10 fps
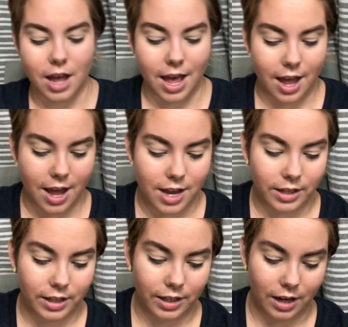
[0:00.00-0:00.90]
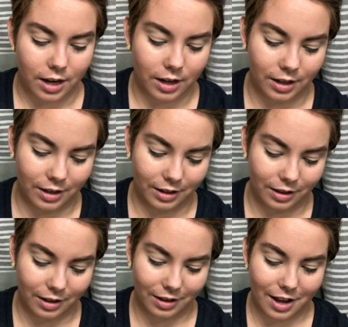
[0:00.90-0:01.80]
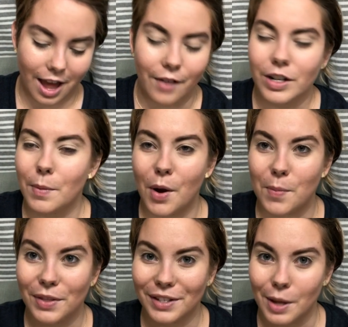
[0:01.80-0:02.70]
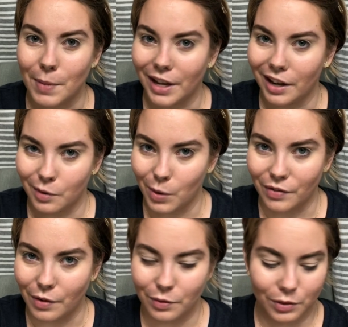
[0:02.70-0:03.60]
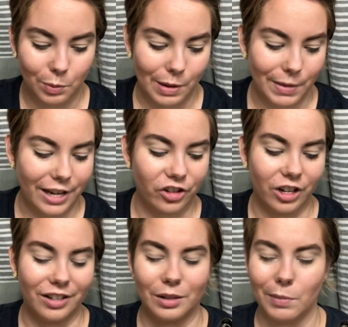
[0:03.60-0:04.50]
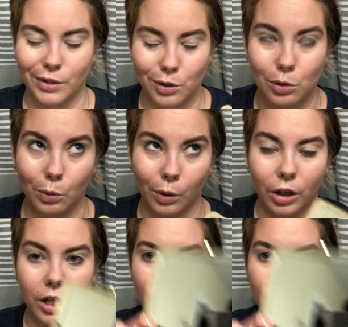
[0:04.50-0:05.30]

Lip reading: And every time I open this up, I get a whiff of sweet peach and it smells so good.